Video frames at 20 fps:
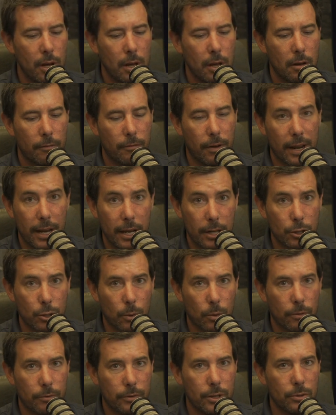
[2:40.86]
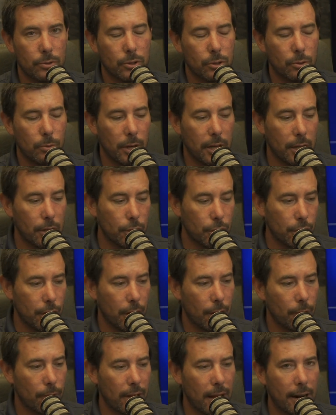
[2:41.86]
financial reviews so we can
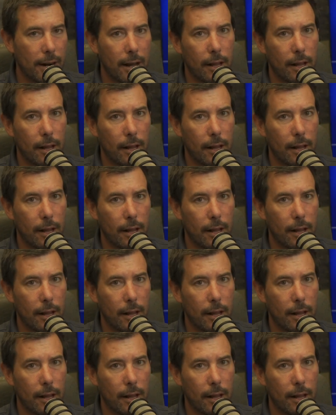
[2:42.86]
share that